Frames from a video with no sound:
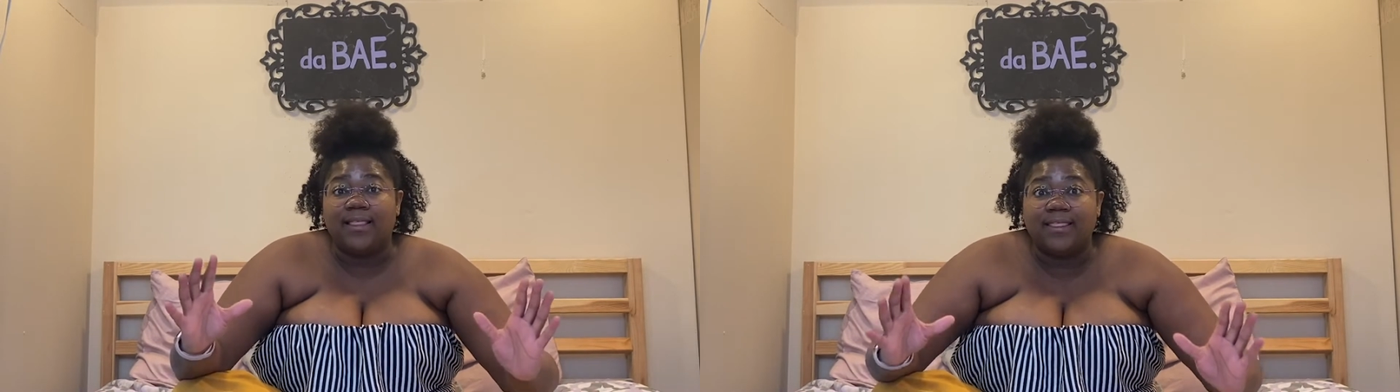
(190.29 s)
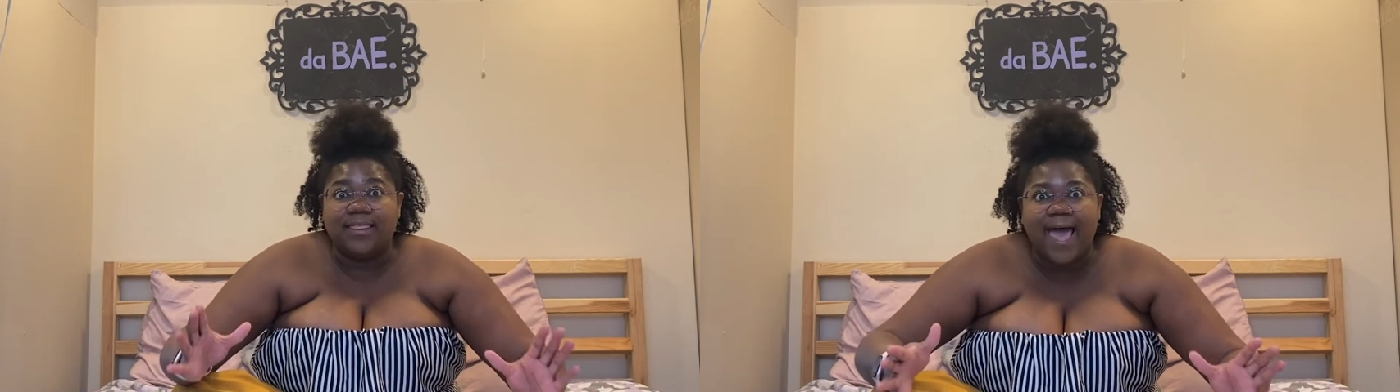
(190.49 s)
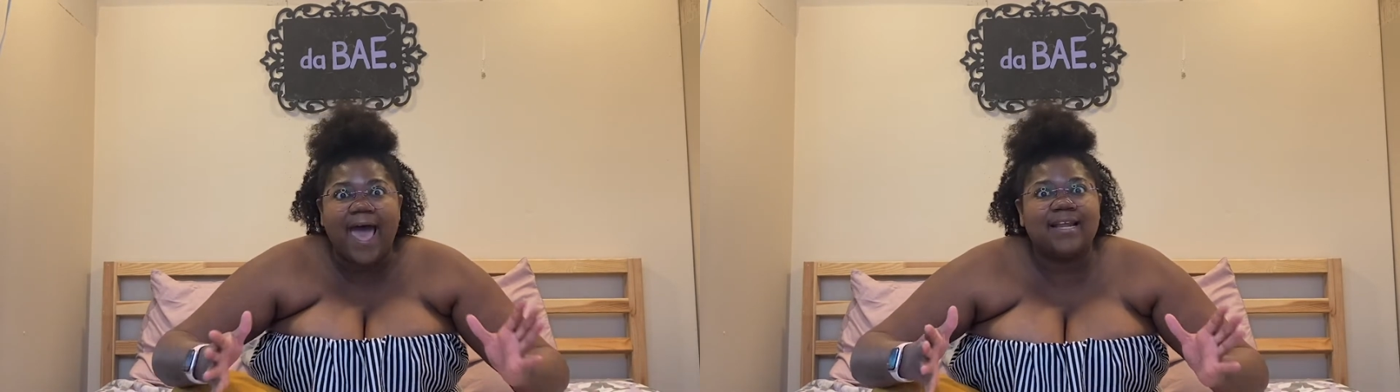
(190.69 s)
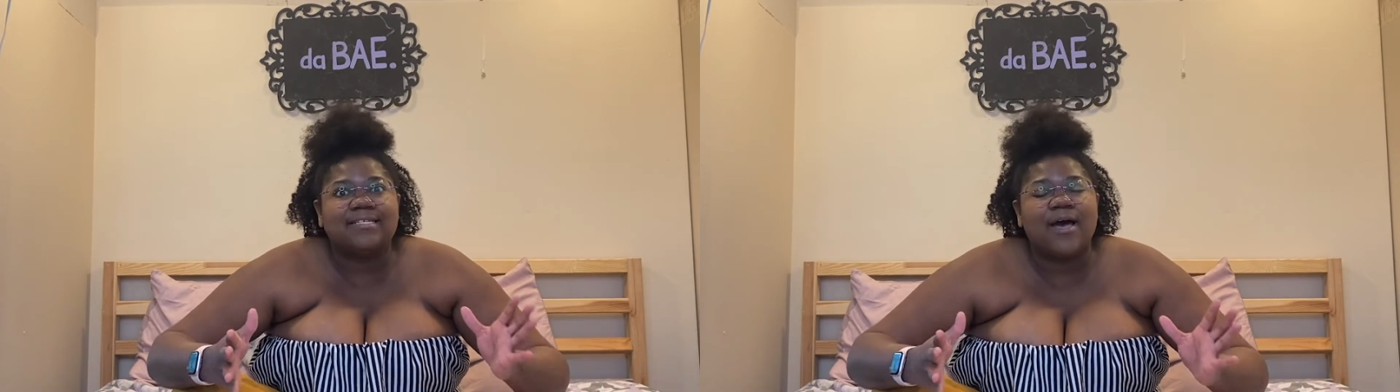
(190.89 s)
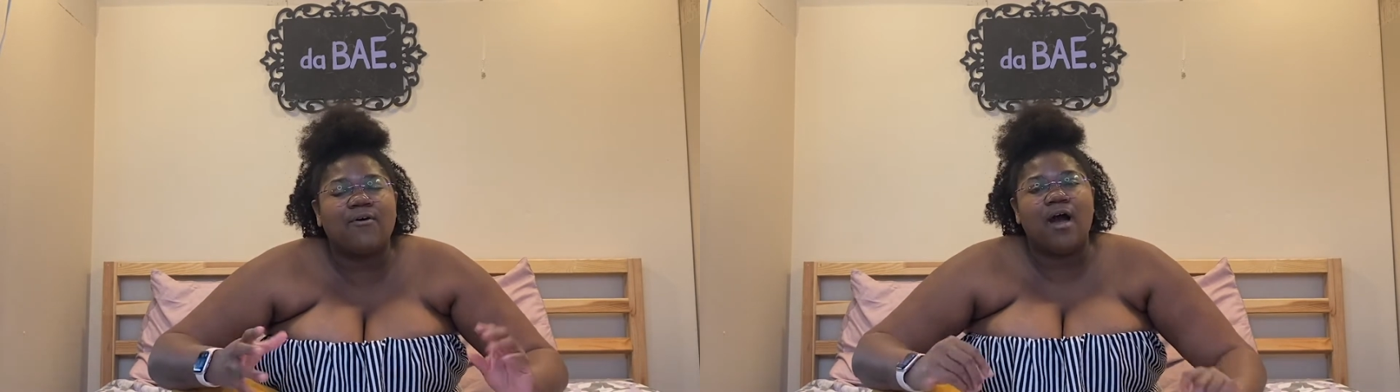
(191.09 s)
That is
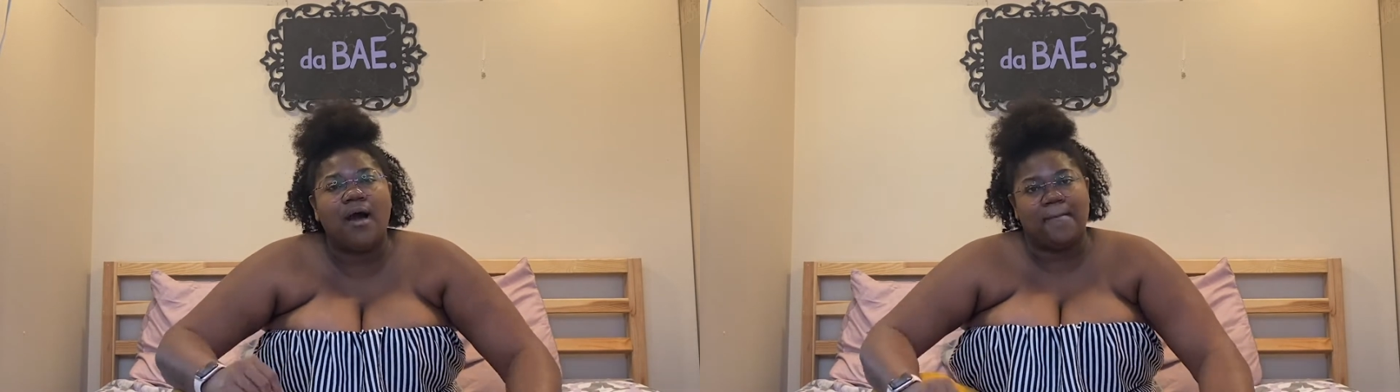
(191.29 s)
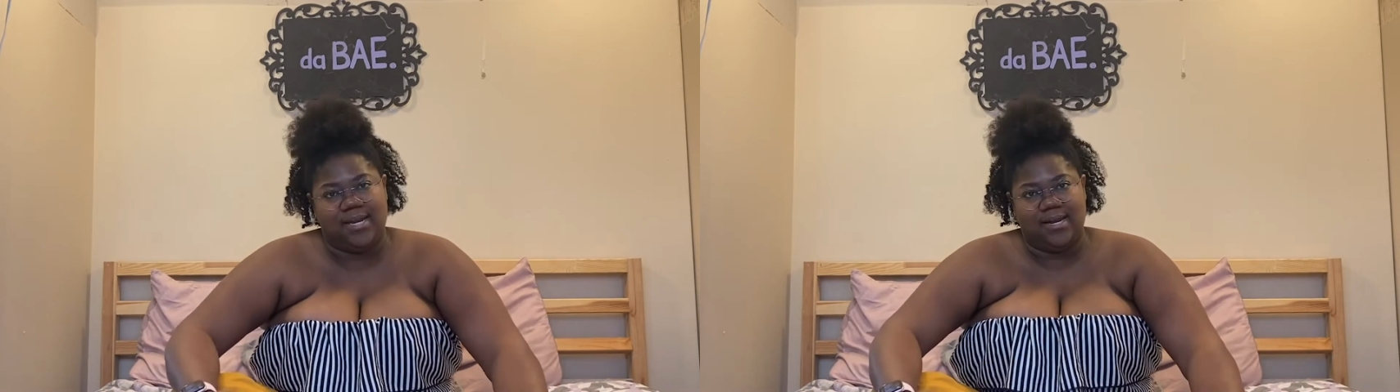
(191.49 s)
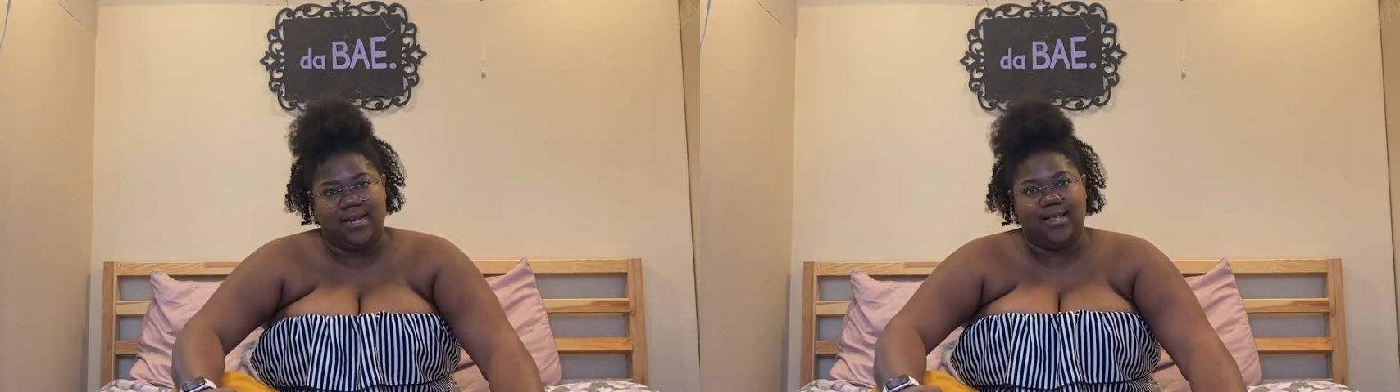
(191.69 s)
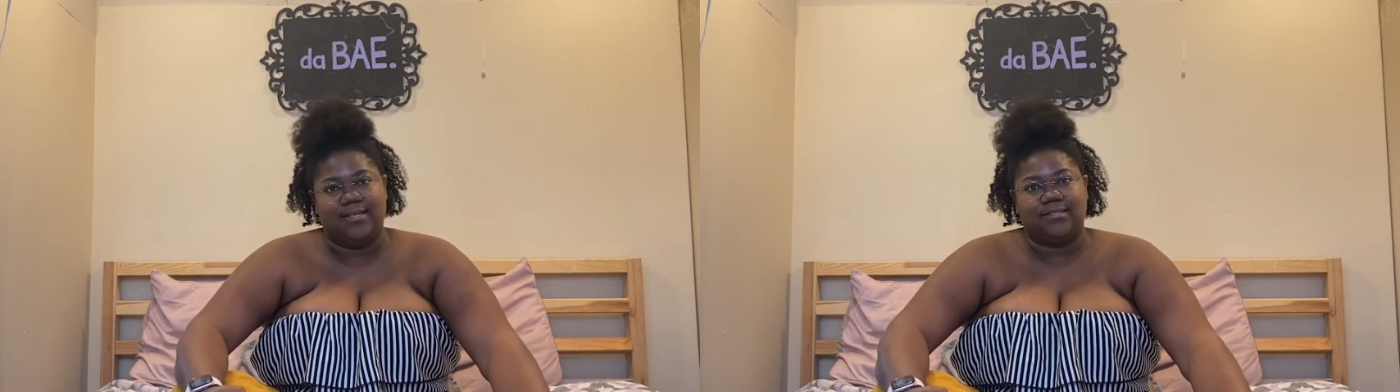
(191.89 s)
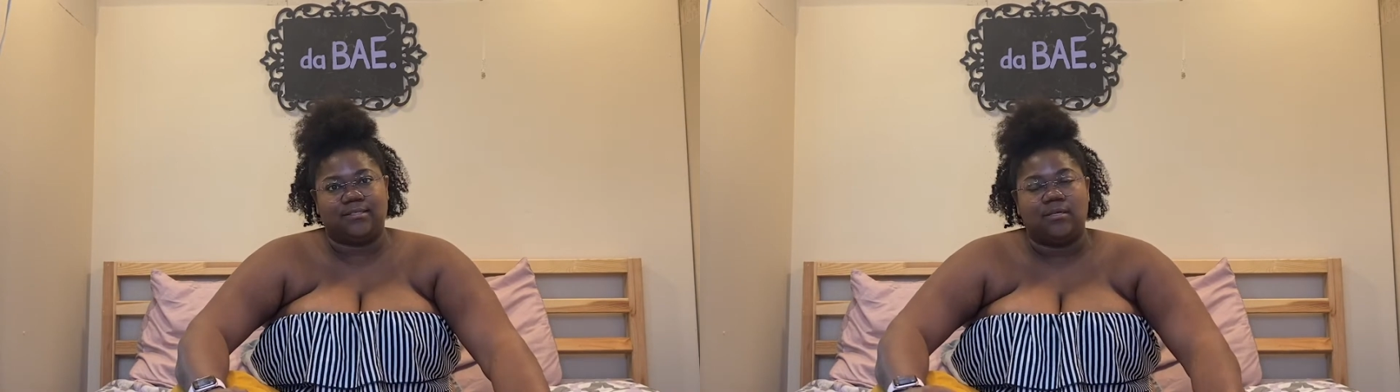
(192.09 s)
how common it
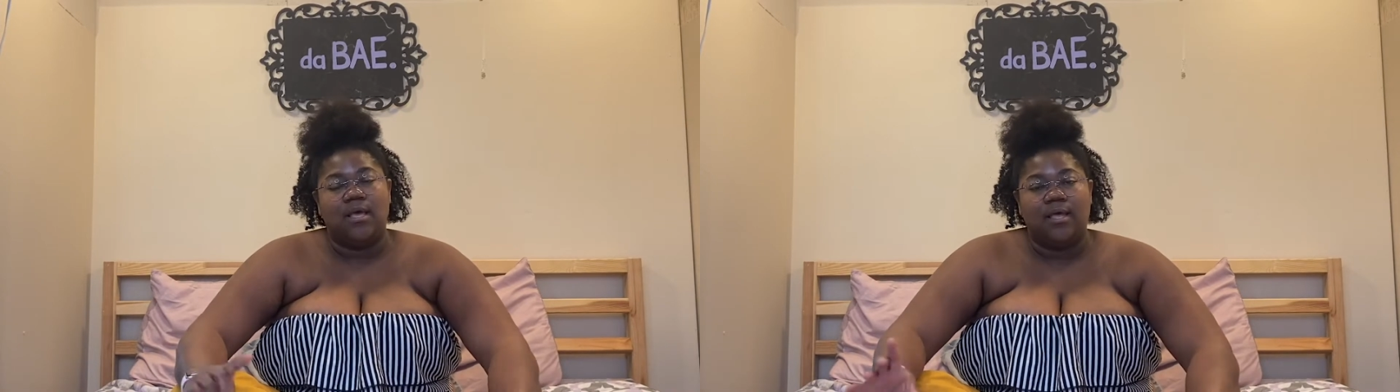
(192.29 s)
is.